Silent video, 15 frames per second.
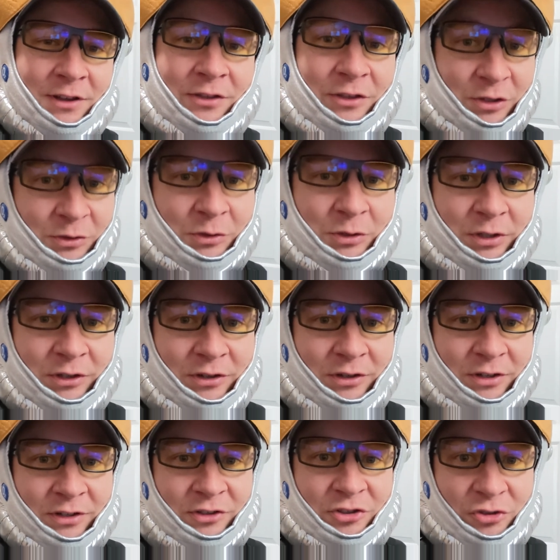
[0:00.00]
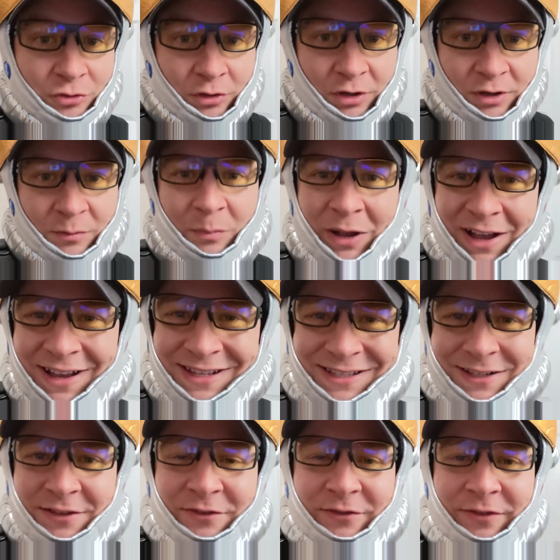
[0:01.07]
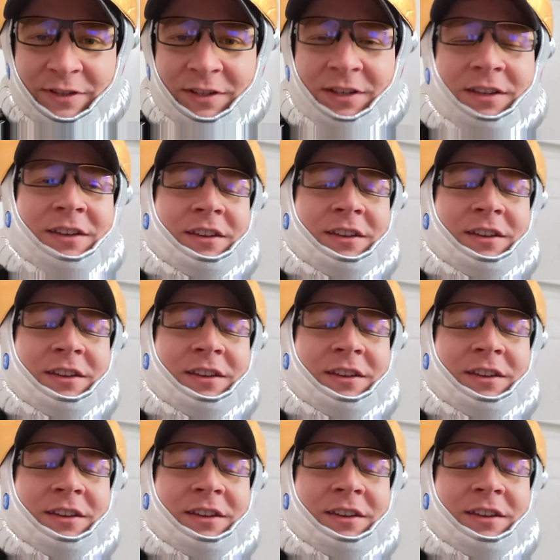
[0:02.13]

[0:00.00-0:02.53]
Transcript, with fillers: the new year strong, positive.